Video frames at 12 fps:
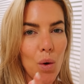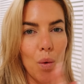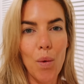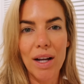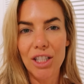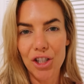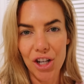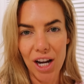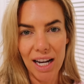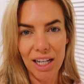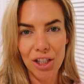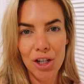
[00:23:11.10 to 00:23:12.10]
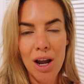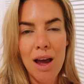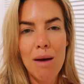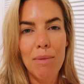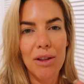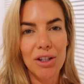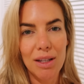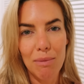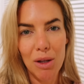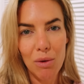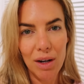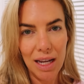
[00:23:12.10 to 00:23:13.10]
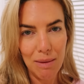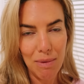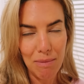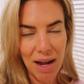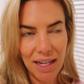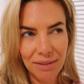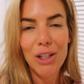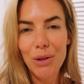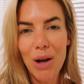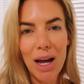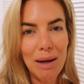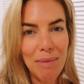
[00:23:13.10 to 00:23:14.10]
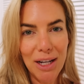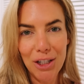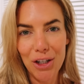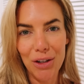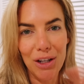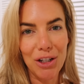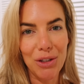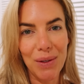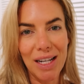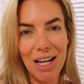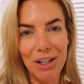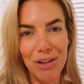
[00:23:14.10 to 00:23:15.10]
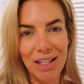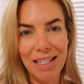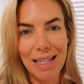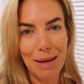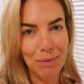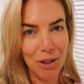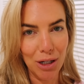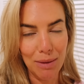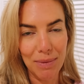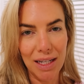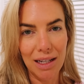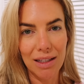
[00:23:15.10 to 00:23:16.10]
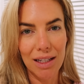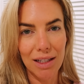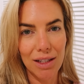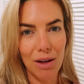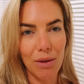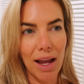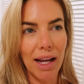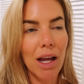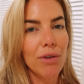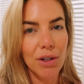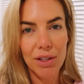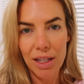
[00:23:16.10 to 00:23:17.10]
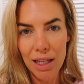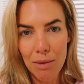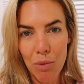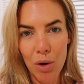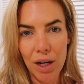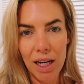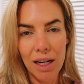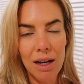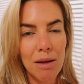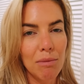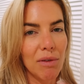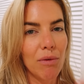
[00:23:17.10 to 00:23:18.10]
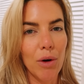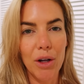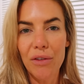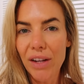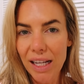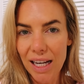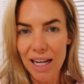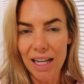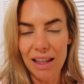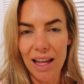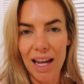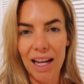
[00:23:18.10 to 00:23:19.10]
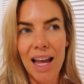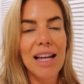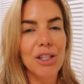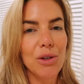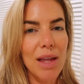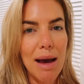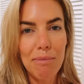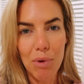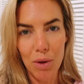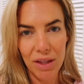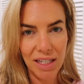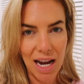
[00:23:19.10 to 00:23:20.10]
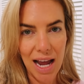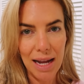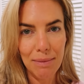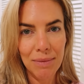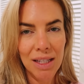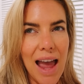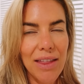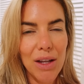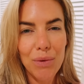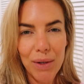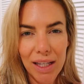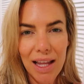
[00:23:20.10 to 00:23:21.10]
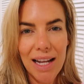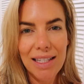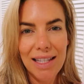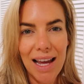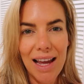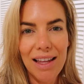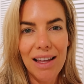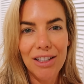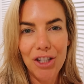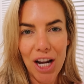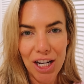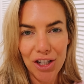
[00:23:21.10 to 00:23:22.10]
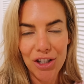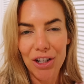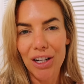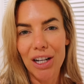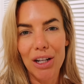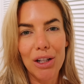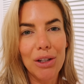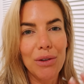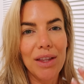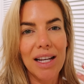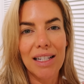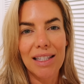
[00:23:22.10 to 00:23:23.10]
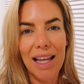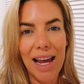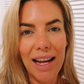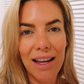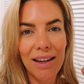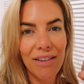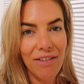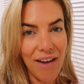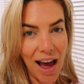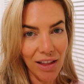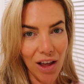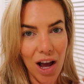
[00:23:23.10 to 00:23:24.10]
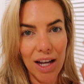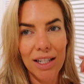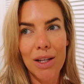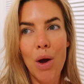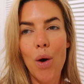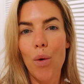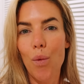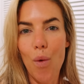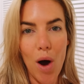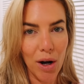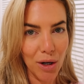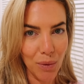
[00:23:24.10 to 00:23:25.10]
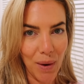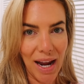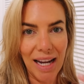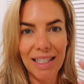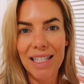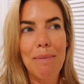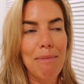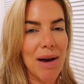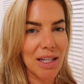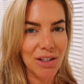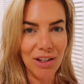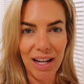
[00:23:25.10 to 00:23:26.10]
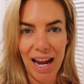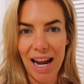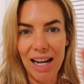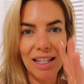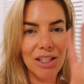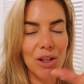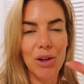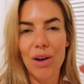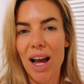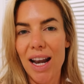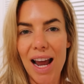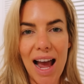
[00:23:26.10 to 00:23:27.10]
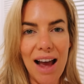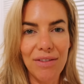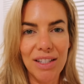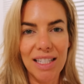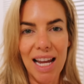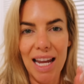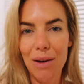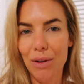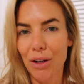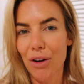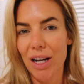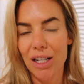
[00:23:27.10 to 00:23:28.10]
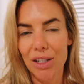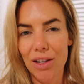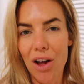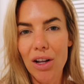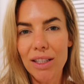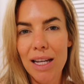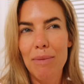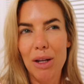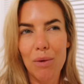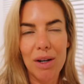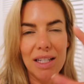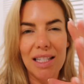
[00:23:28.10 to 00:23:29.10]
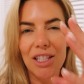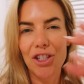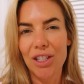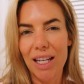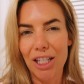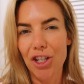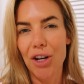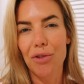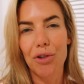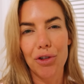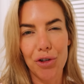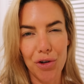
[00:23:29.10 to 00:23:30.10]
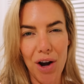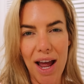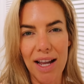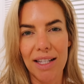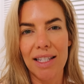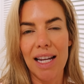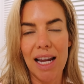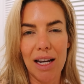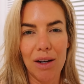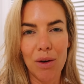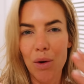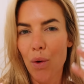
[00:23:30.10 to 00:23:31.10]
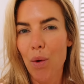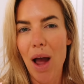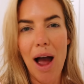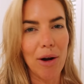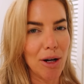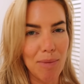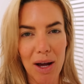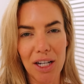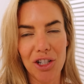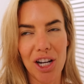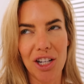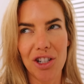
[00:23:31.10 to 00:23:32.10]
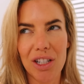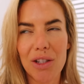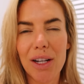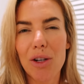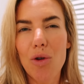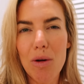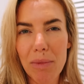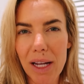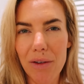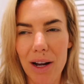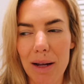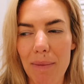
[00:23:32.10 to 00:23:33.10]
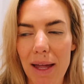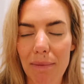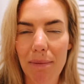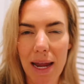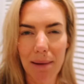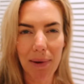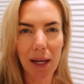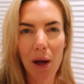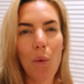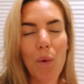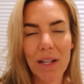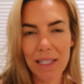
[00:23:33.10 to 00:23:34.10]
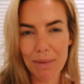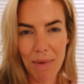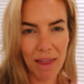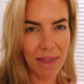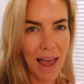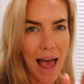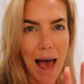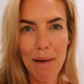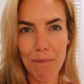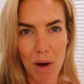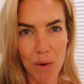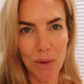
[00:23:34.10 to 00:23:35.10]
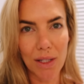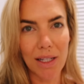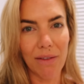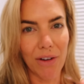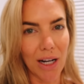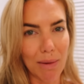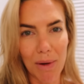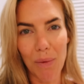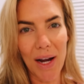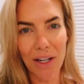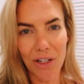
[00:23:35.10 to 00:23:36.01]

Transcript: what's changed, but there's something you wanna keep in mind. You gotta make sure that you're doing it under the same circumstances. So like first thing in the morning, before you've eaten anything, and do that both times. And then realize that changes are gonna include things like fat loss, water weight, muscle gain. So you kinda have to take it with a grain of salt, but you wanna see just like general trends in how your body's changing. So like normally I'd recommend maybe once a month at most if you're gonna be weighing